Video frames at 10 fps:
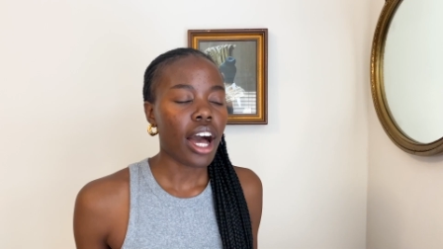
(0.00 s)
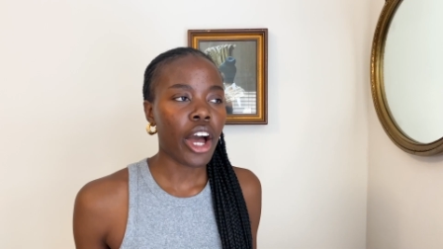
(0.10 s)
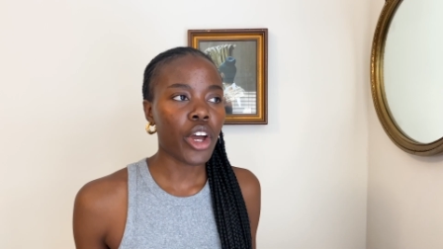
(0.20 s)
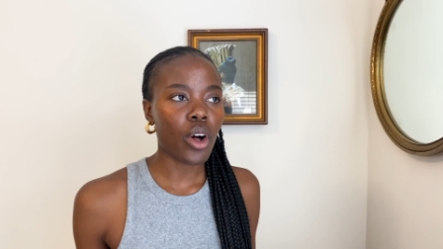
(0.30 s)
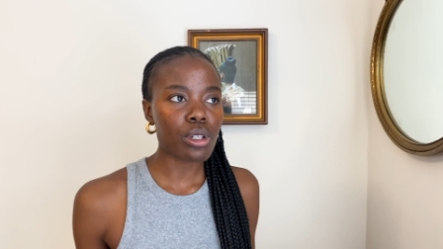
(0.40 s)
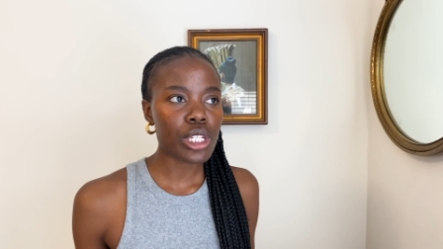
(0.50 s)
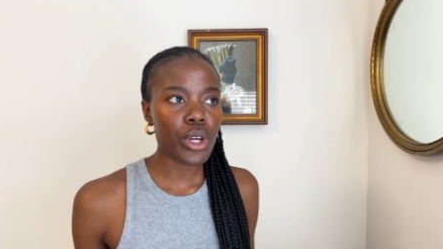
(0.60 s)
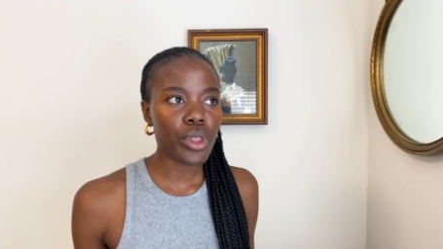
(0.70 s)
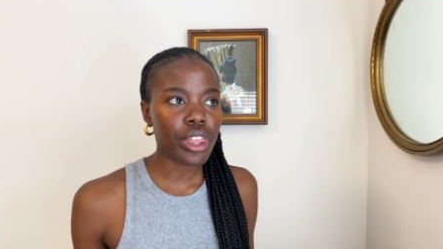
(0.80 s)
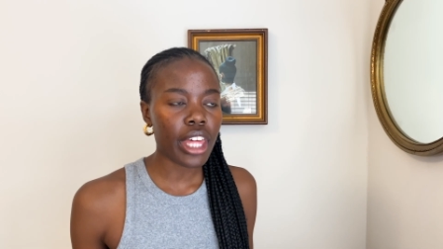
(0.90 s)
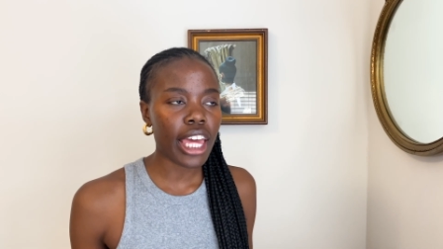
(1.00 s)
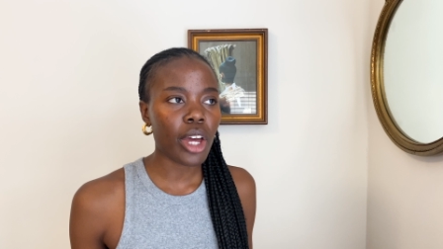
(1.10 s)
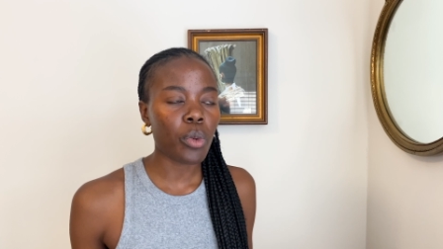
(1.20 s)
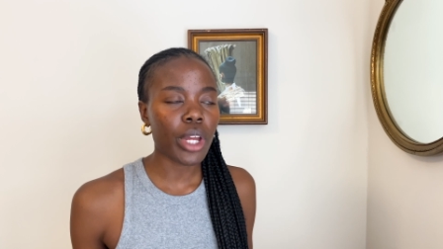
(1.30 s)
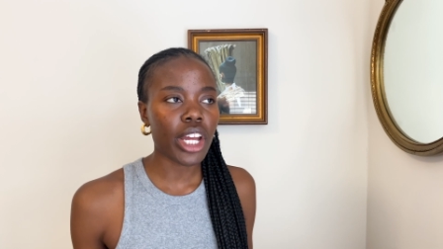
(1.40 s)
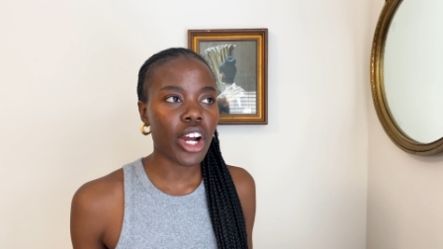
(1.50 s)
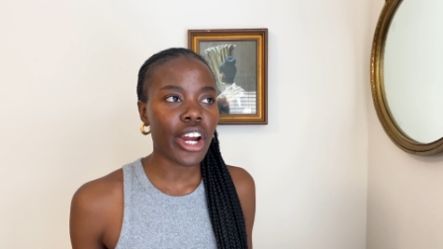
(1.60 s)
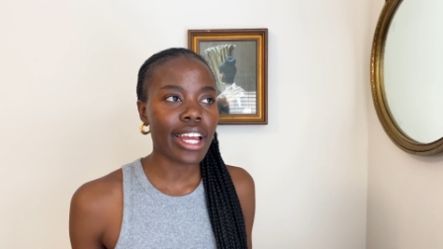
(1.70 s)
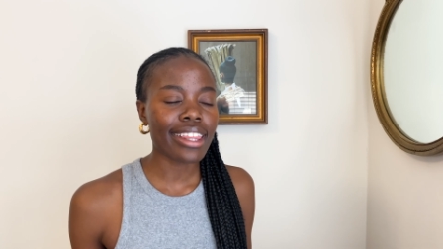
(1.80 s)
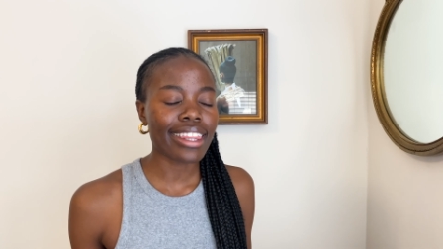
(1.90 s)
I also think we are
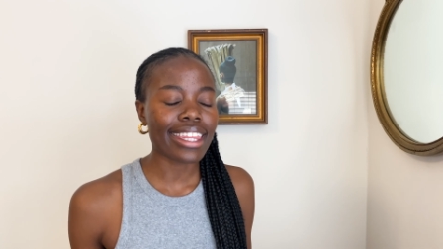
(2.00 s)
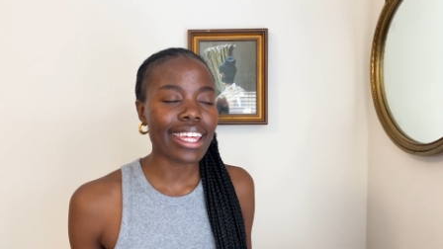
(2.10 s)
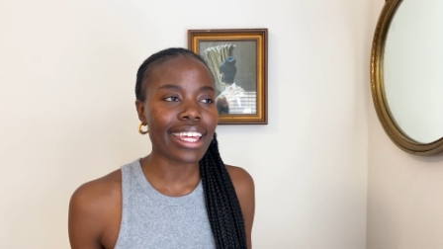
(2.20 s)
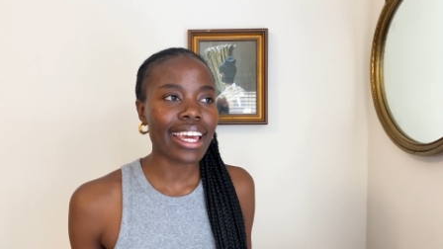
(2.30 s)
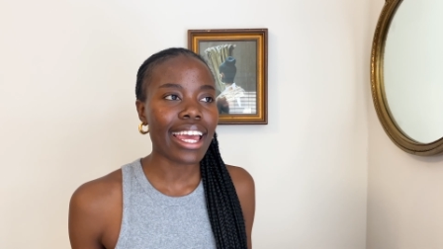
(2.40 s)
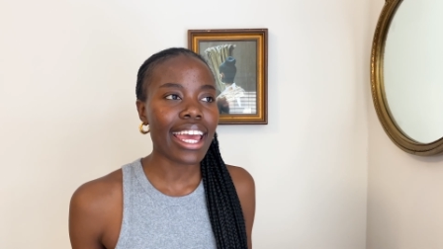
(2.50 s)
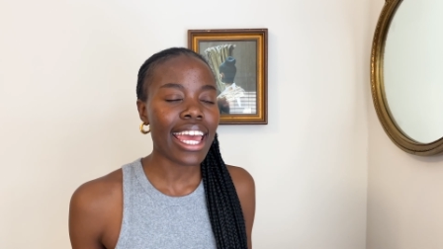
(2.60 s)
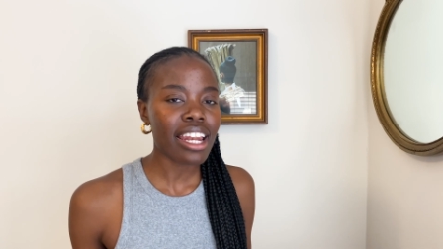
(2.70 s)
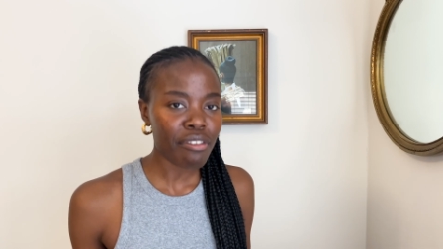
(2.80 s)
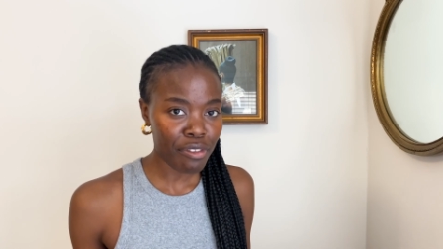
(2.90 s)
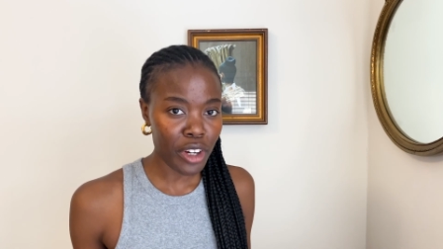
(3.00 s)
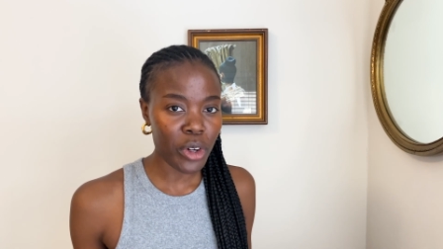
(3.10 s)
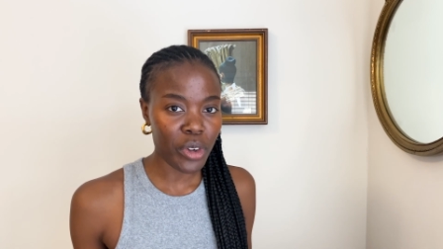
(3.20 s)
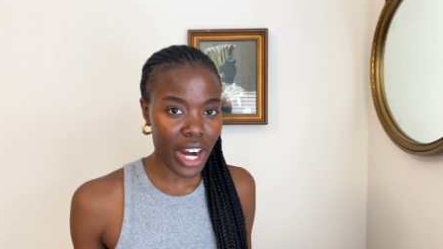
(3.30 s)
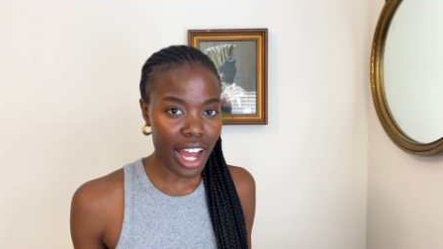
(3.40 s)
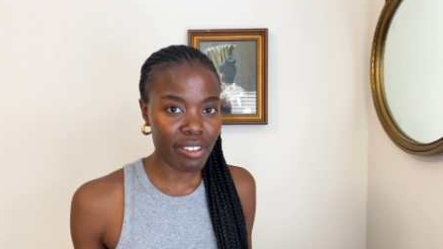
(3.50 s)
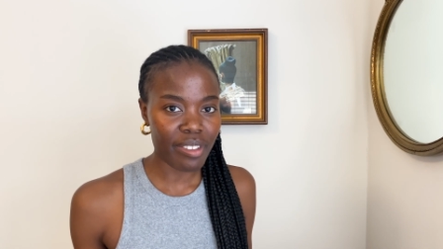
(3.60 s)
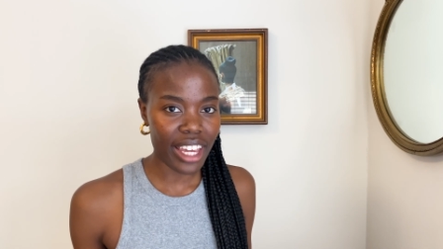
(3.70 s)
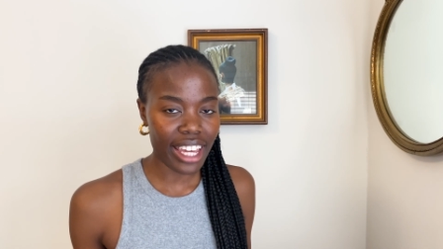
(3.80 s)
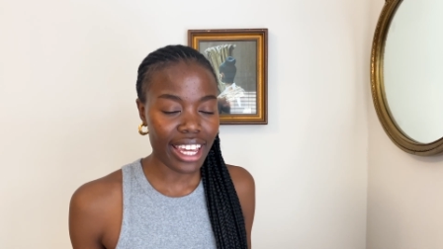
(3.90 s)
in the
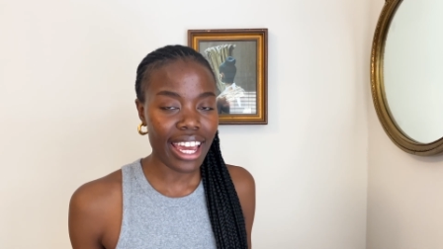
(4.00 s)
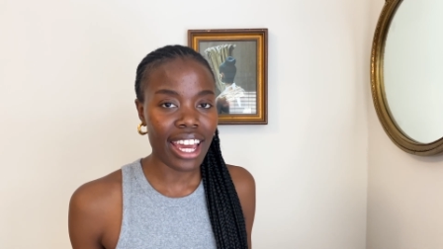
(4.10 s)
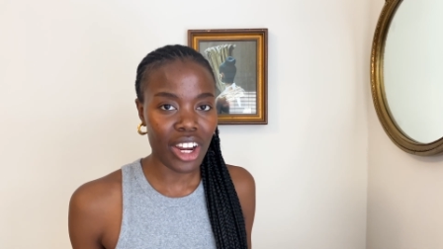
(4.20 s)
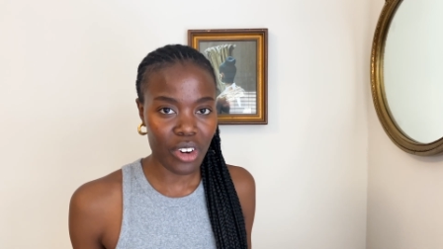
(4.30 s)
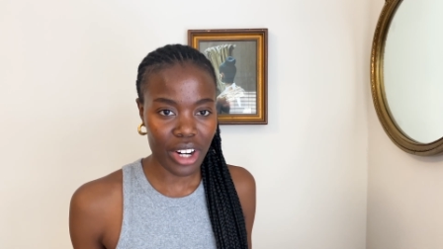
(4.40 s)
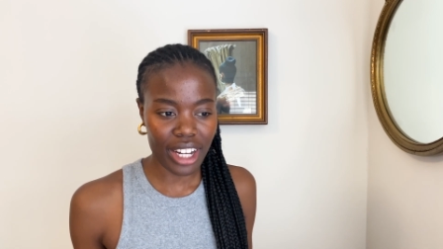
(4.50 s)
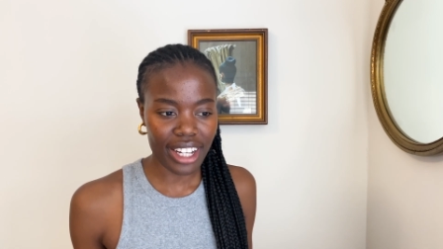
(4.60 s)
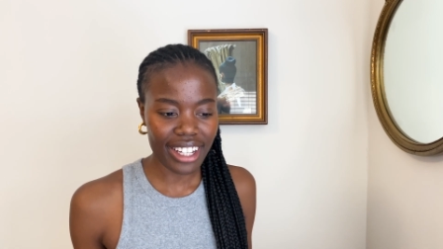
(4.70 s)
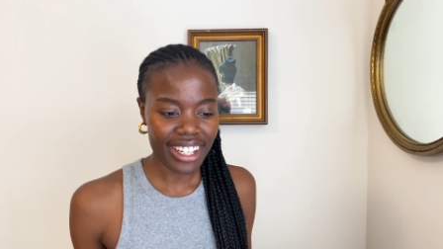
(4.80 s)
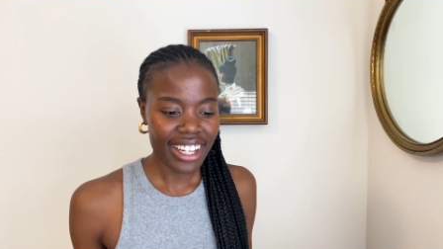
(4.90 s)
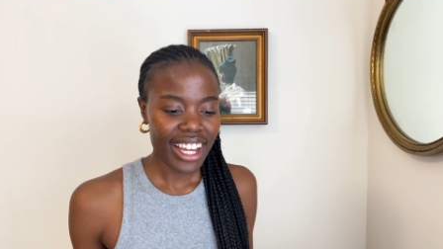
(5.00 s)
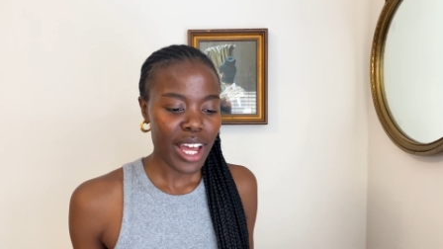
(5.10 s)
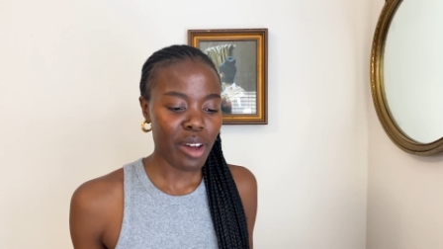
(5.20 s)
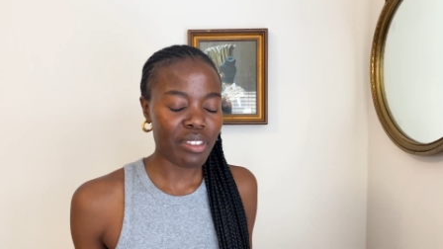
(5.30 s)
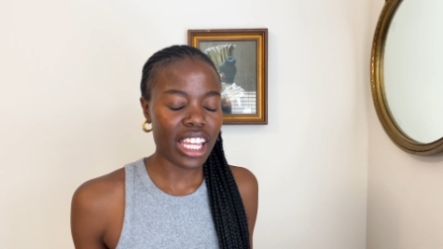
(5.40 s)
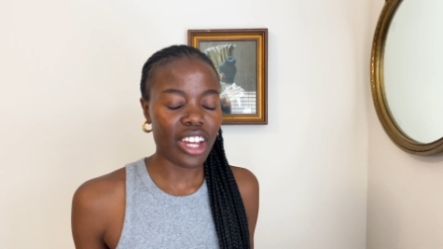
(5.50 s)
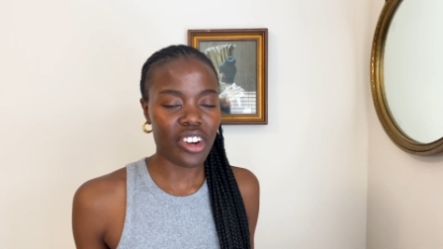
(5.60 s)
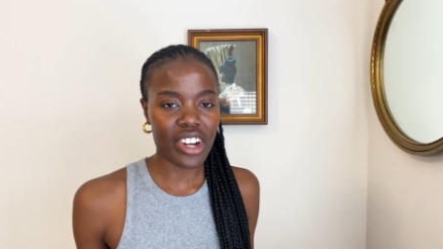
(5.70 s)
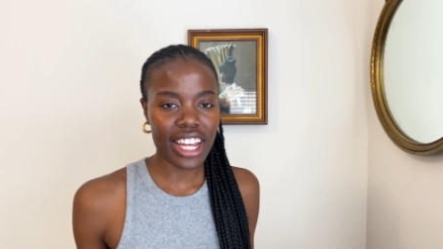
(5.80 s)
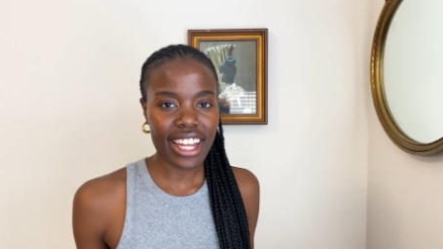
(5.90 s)
infographic era of the
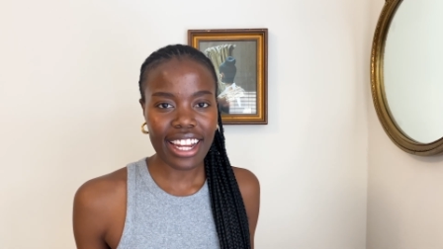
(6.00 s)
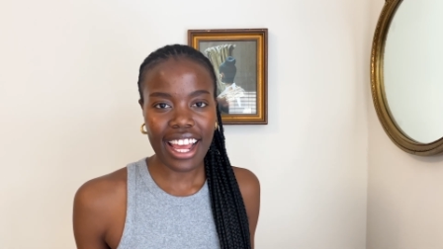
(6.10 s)
internet,